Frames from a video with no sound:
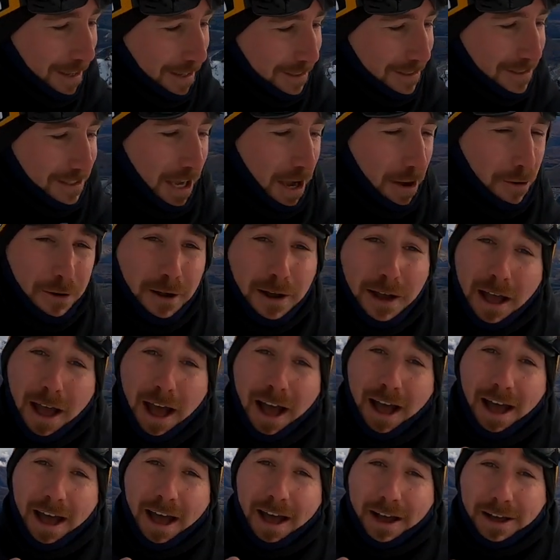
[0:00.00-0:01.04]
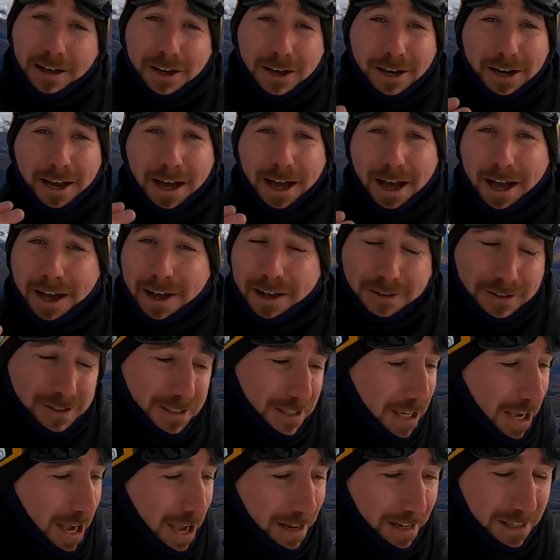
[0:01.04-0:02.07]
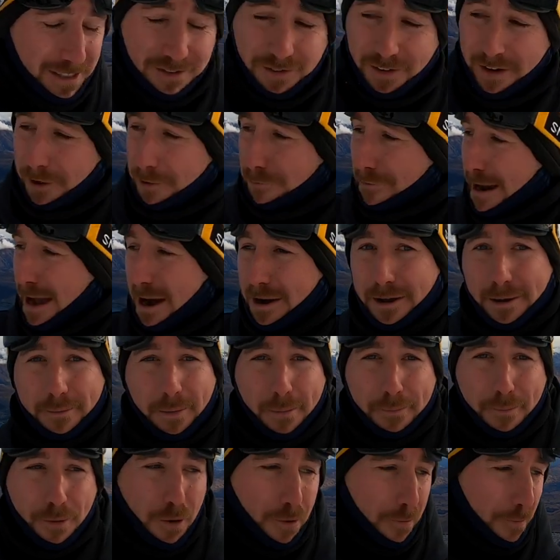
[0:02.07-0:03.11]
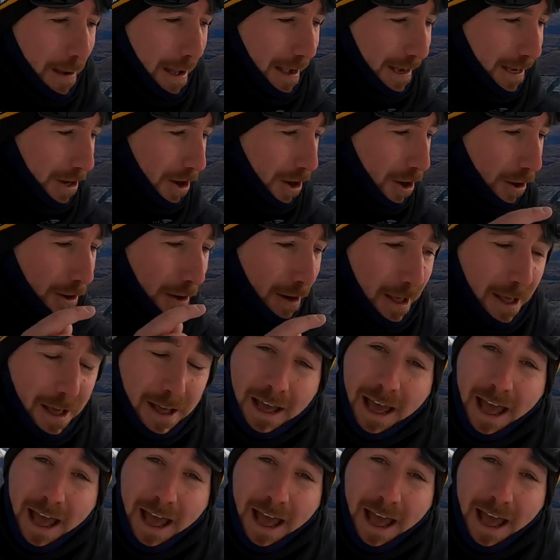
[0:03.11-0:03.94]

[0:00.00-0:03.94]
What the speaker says: So going to turn this thing around, get my board back on,